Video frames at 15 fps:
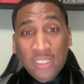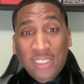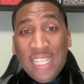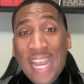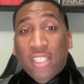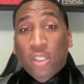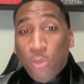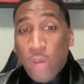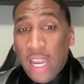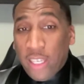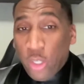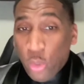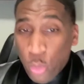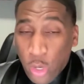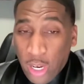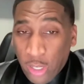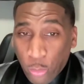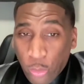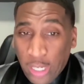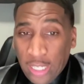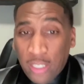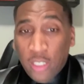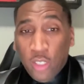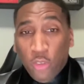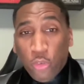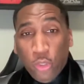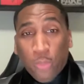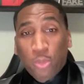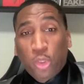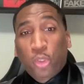That's why you run away
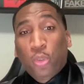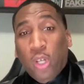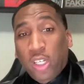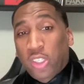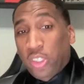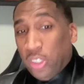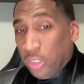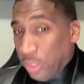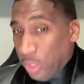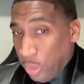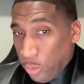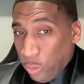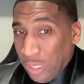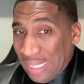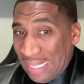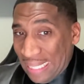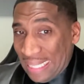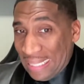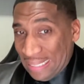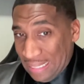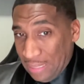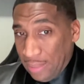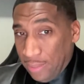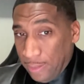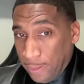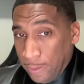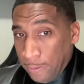from structured religion,